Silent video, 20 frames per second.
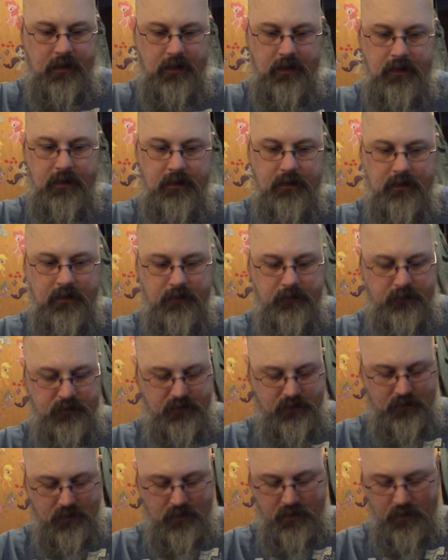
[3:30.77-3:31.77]
And I'm
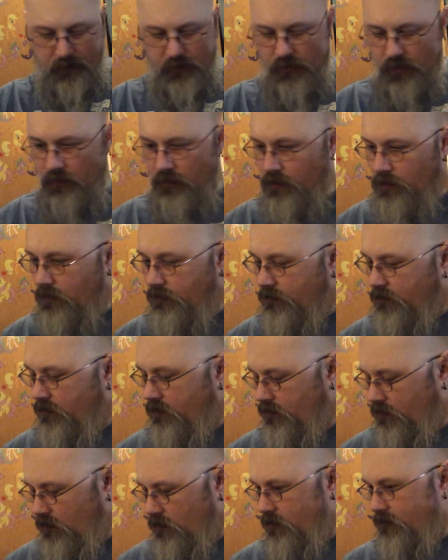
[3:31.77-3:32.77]
sorry, I'm showing you off the
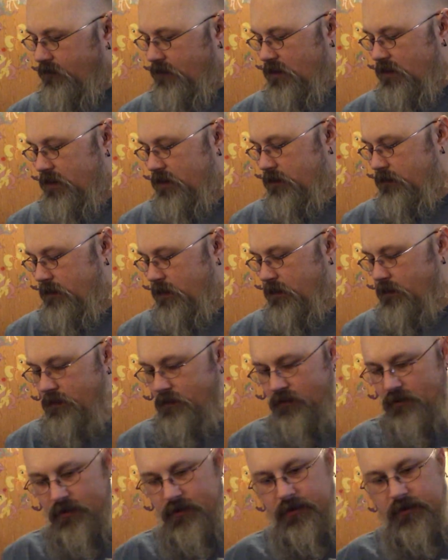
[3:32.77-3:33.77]
third volume. I
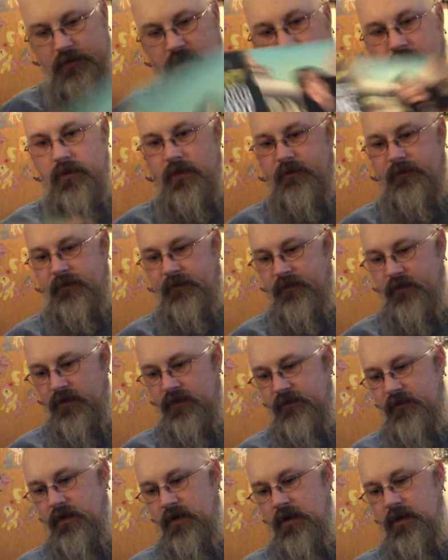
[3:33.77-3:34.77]
should show you off the
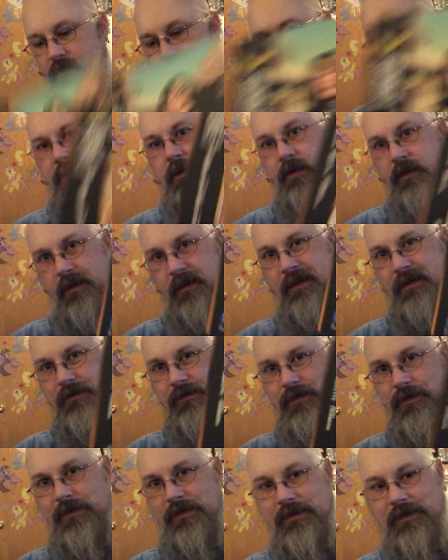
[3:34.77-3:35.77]
first volume, but it
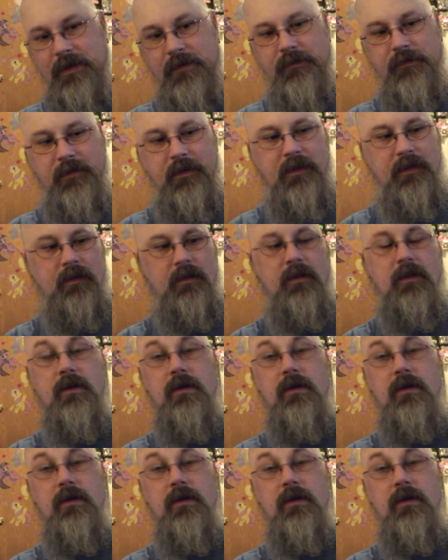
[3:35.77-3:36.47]
gives you the same thing.